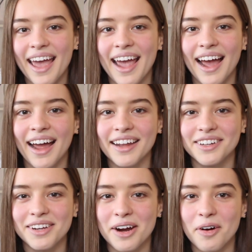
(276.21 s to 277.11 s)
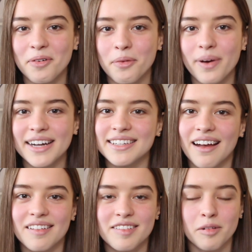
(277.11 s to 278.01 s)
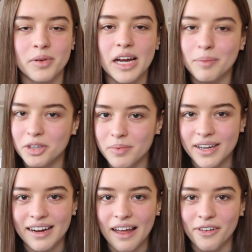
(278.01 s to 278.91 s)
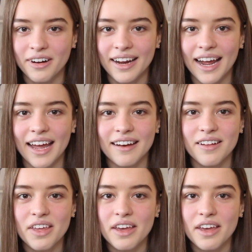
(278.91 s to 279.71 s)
and you know, when it does, you'll be able to be together again.